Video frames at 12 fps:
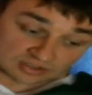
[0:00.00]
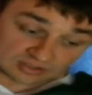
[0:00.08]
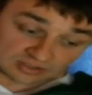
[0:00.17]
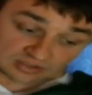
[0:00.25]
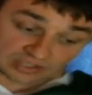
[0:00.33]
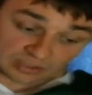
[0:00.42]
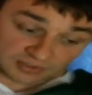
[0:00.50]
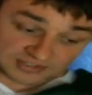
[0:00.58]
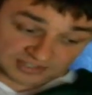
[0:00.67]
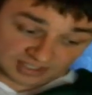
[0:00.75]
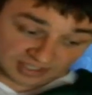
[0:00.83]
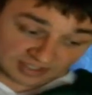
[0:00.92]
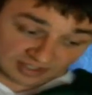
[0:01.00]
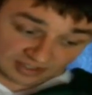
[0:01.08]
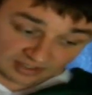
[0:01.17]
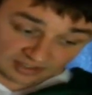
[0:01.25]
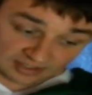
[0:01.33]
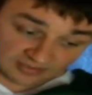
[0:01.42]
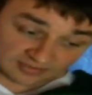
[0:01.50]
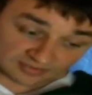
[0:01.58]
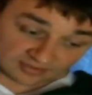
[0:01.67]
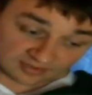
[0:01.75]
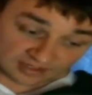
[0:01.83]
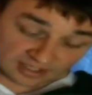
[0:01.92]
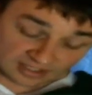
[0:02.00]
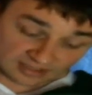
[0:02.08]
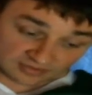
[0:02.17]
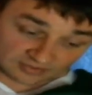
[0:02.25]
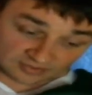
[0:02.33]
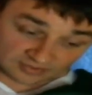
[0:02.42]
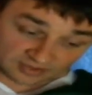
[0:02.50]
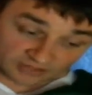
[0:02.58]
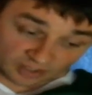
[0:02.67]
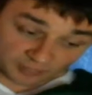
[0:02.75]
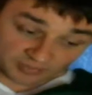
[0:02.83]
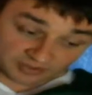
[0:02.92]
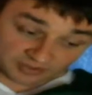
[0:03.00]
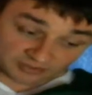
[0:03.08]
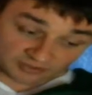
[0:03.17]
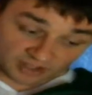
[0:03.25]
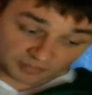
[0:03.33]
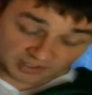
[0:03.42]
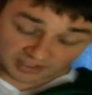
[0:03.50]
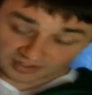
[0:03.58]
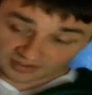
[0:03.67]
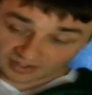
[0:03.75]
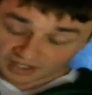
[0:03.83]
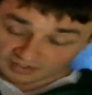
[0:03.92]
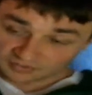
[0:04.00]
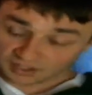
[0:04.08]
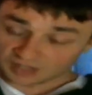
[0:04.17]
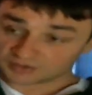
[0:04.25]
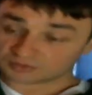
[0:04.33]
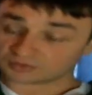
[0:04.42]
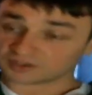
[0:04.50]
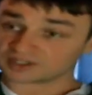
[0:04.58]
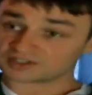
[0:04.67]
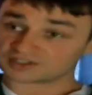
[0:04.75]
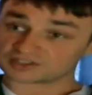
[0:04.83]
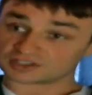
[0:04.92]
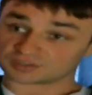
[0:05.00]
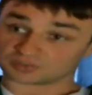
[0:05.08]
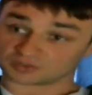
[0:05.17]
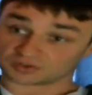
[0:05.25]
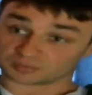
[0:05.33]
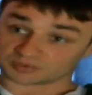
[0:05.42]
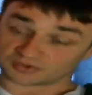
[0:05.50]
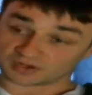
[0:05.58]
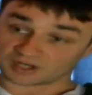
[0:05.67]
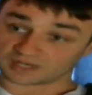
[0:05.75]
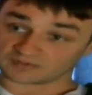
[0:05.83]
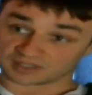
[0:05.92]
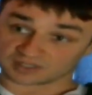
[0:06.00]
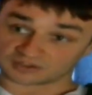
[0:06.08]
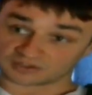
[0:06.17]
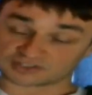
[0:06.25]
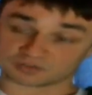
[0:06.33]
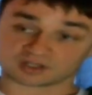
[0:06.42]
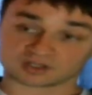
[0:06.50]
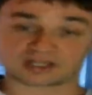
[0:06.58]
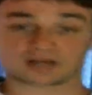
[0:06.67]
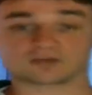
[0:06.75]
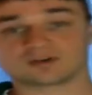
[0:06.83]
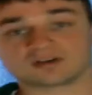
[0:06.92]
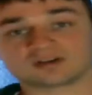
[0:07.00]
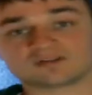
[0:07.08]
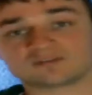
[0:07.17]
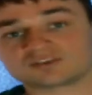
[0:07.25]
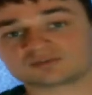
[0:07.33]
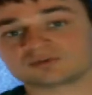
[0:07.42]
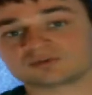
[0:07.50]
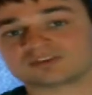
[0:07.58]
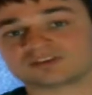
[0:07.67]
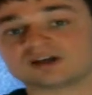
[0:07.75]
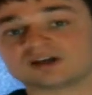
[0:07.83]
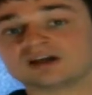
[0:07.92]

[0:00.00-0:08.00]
So I would say this is developing a solid relationship with the prosody of a language is what allows an individual to